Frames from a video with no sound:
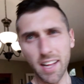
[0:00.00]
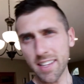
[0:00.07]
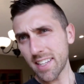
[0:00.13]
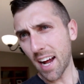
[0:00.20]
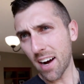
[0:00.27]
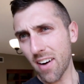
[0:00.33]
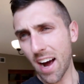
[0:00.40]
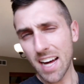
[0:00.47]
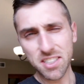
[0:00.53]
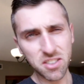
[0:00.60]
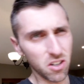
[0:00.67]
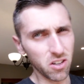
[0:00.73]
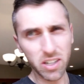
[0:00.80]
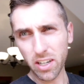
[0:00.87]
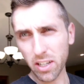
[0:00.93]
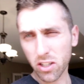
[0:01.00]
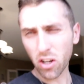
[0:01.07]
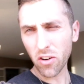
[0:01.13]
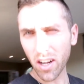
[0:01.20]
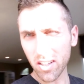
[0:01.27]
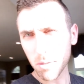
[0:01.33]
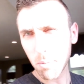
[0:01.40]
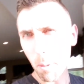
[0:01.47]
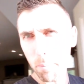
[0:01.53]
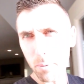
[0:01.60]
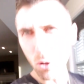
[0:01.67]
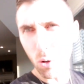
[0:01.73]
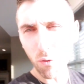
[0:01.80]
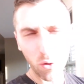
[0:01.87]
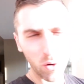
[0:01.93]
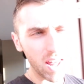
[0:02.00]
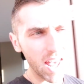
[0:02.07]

that did not last long and it turned out to be a beautiful